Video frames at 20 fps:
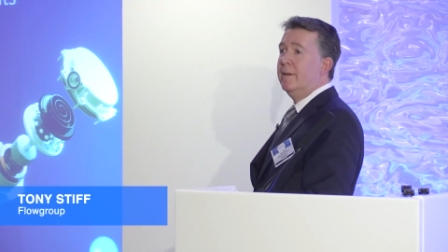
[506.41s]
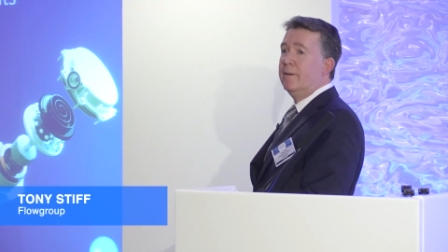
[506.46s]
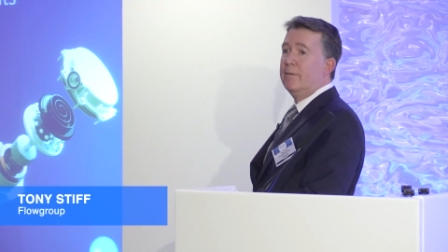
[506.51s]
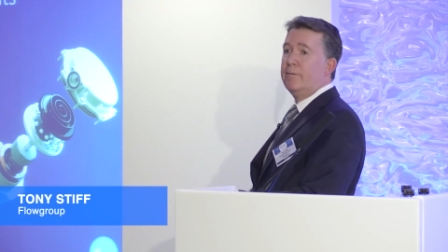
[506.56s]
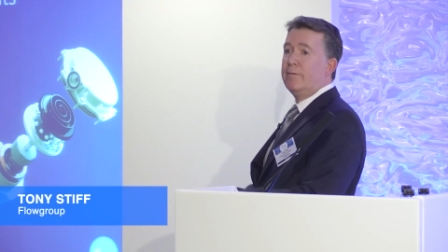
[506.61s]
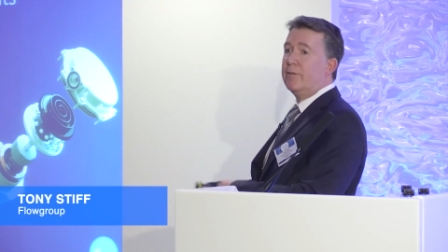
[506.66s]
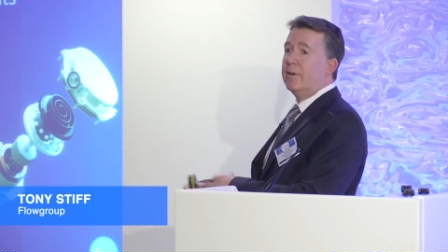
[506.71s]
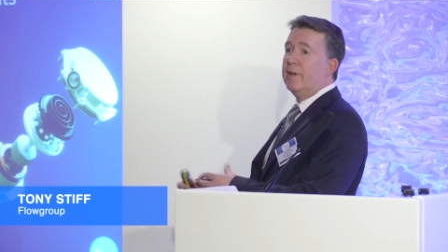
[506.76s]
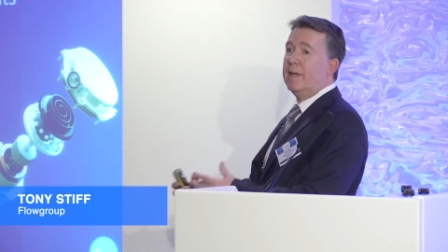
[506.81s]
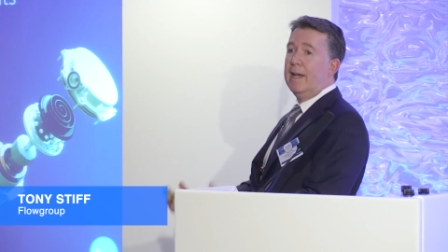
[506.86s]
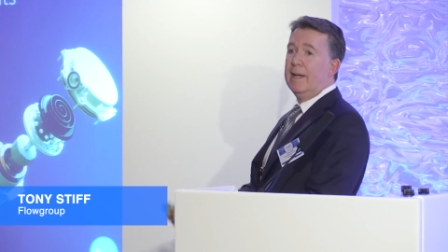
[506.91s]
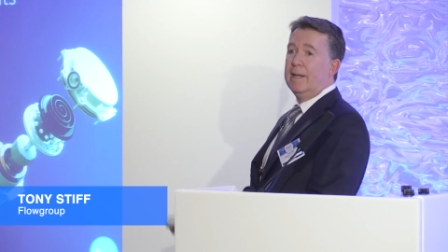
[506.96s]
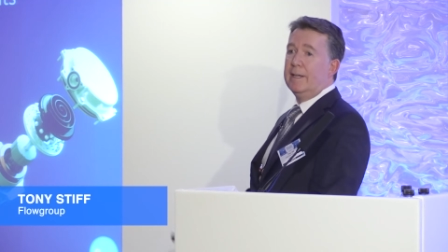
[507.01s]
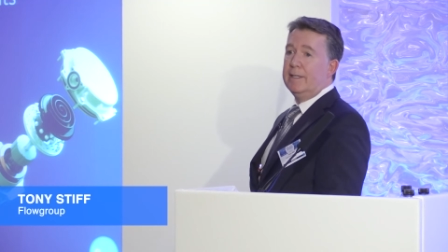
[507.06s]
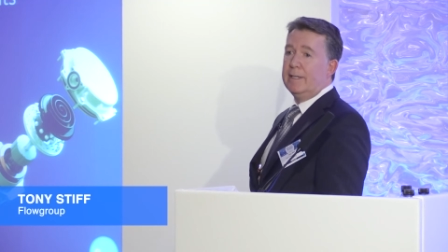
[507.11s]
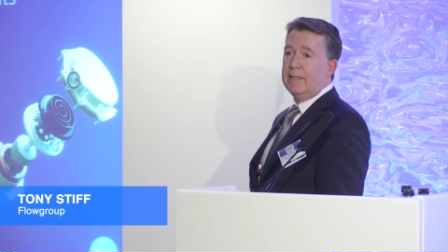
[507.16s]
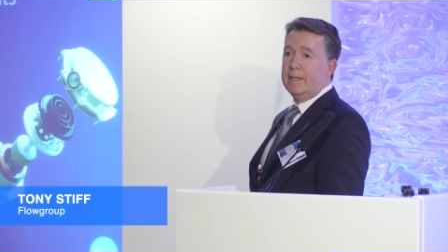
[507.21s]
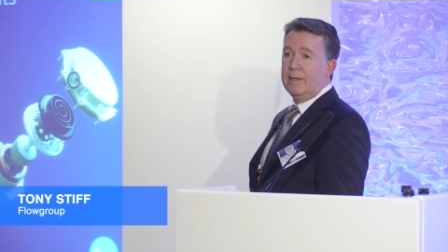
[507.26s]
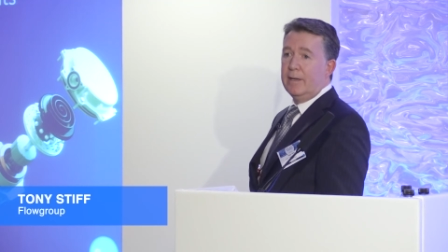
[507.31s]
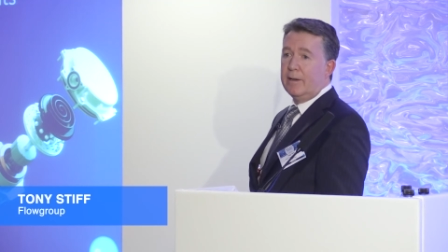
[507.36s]
free L E
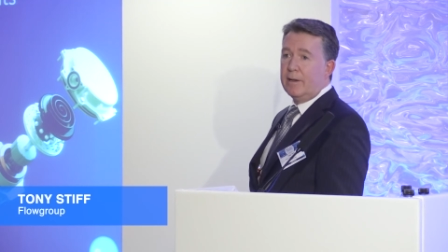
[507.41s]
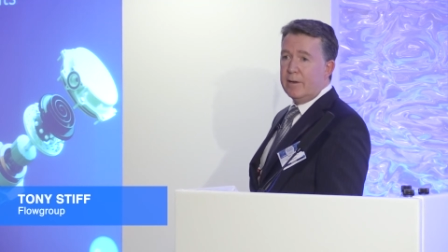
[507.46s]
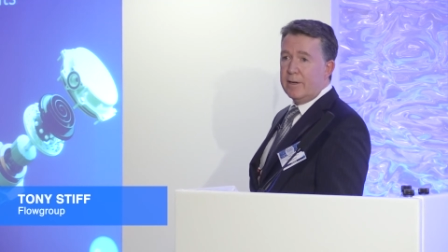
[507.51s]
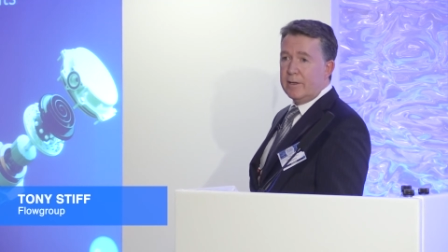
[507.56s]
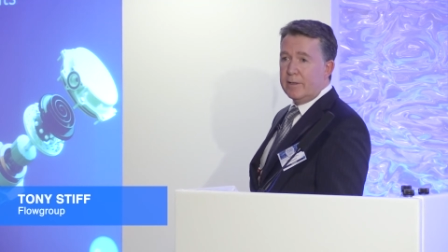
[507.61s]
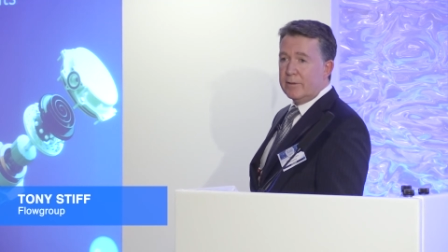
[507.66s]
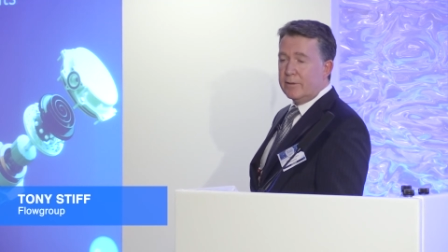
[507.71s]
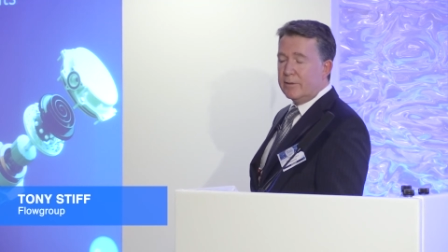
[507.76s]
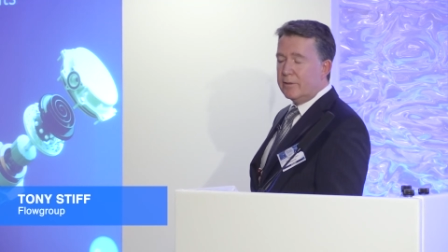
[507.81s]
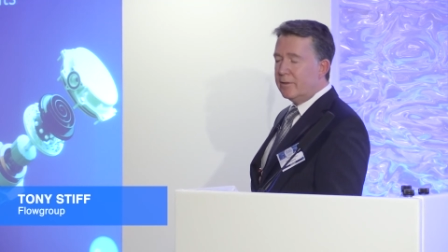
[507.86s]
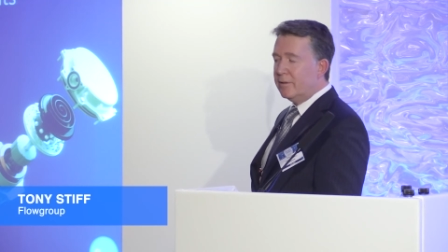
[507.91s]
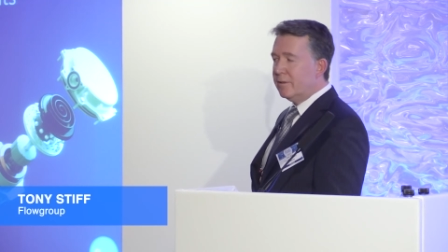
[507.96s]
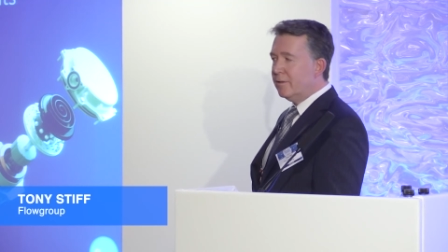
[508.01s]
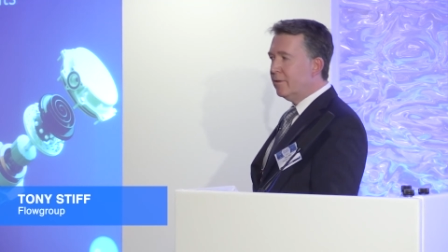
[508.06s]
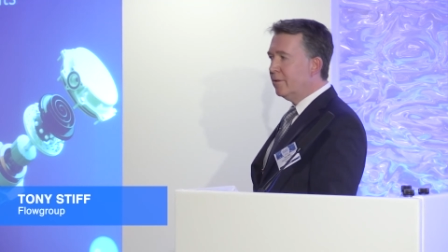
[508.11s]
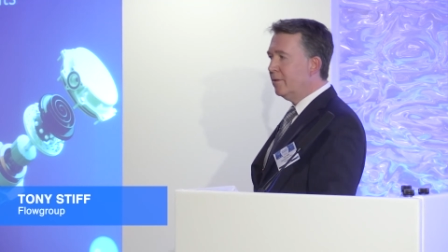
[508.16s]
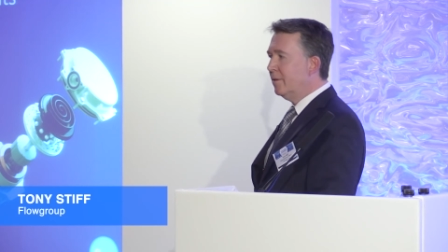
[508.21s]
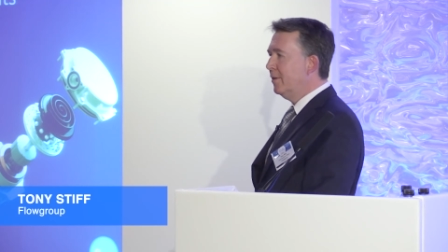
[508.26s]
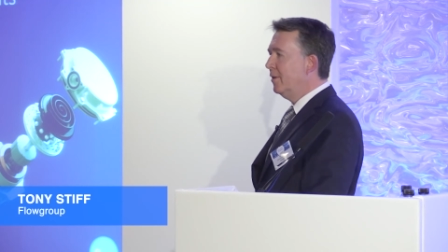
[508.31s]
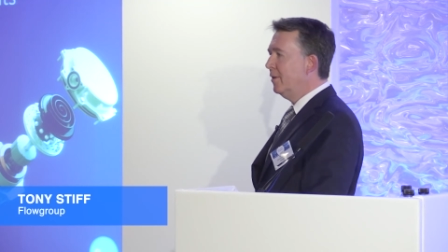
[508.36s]
D lights,